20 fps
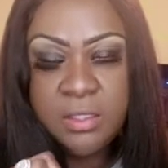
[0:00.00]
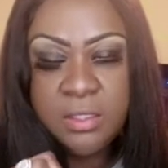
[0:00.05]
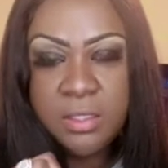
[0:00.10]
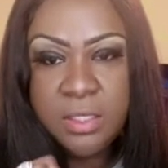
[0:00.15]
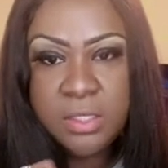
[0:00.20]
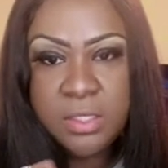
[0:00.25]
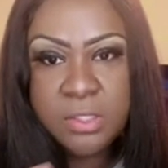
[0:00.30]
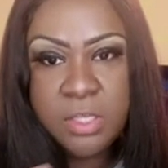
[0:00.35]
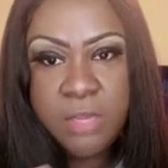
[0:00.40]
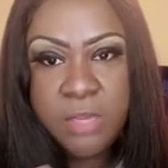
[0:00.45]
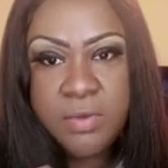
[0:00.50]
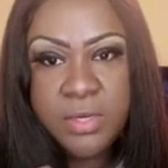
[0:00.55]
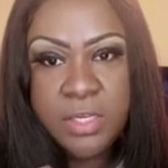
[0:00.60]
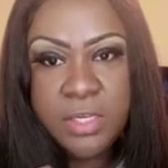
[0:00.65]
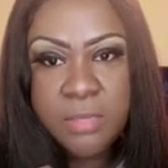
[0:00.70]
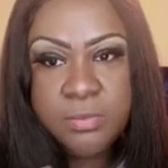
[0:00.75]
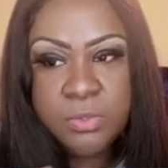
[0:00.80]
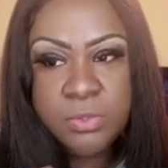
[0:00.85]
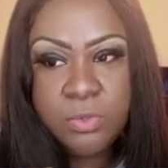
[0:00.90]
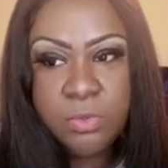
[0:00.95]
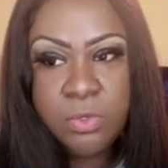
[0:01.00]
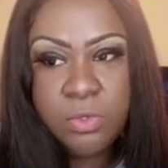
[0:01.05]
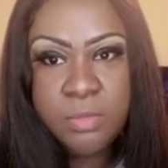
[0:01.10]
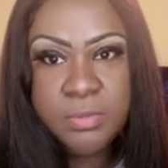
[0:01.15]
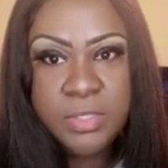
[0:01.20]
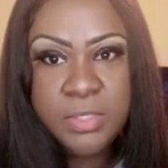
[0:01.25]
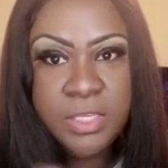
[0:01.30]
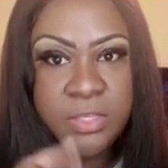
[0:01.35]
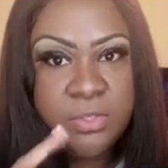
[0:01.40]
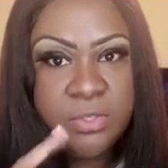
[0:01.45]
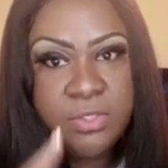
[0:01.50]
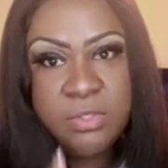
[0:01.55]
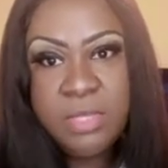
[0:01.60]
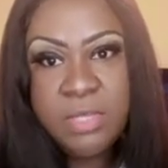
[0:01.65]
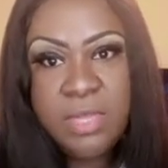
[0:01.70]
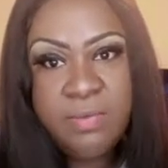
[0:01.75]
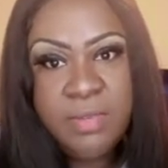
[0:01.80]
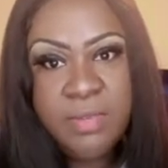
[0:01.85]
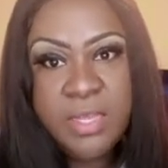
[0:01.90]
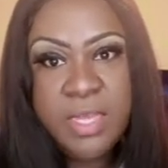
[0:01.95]
is already absorbed and you still
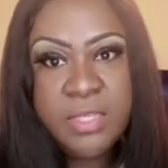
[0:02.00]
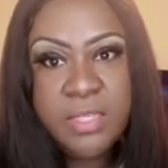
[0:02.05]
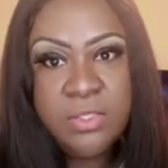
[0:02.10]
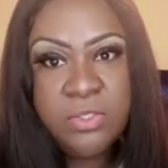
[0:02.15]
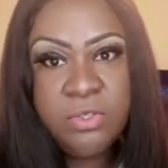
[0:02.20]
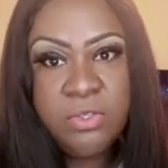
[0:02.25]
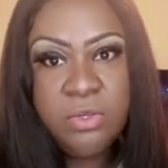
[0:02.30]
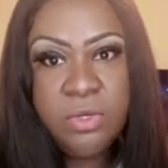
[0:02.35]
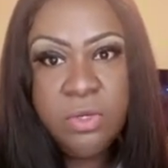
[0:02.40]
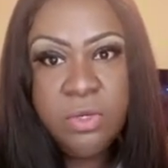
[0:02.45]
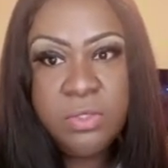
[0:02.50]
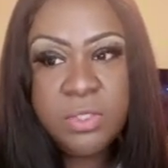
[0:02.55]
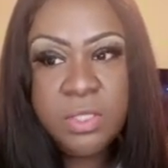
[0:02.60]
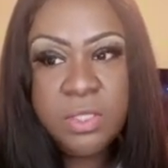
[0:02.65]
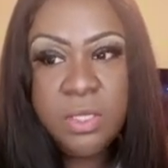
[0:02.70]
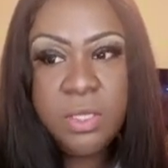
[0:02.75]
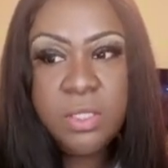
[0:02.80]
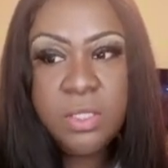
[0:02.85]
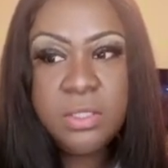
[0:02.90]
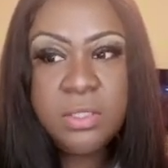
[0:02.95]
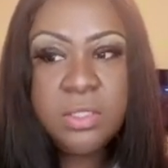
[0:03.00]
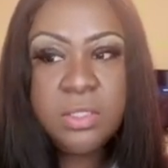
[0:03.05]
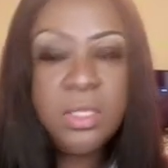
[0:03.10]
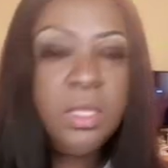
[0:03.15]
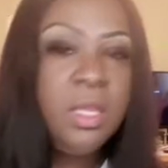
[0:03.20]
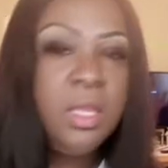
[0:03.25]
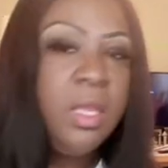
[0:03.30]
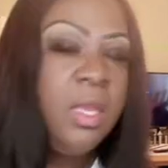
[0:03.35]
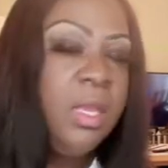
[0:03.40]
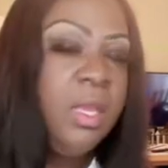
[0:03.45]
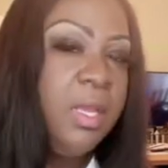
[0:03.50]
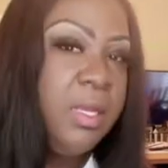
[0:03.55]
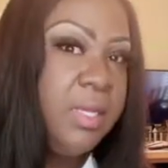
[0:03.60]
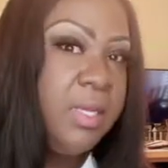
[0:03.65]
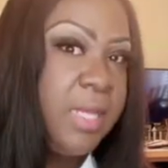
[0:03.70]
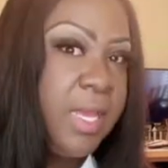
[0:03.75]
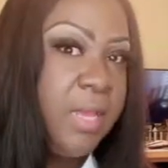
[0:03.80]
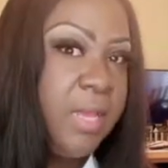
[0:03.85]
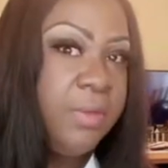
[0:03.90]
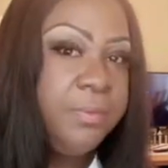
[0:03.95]
haven't gotten to your closing costs
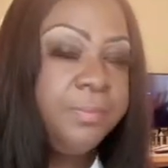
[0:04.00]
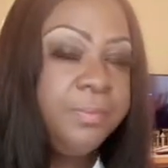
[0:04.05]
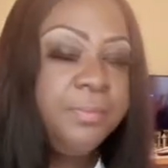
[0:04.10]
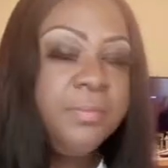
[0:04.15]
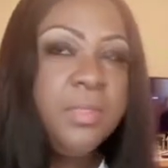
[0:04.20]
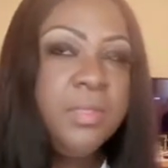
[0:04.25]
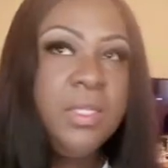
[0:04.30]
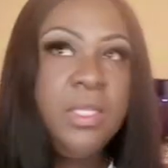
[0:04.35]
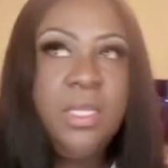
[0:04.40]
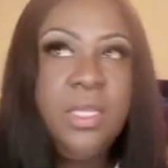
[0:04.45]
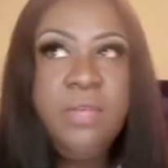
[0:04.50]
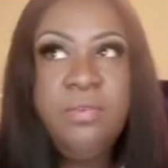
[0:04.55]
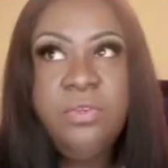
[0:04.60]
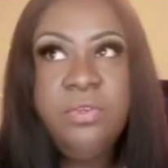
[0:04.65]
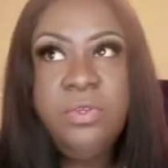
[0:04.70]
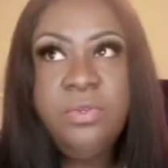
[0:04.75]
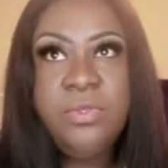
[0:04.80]
now if you do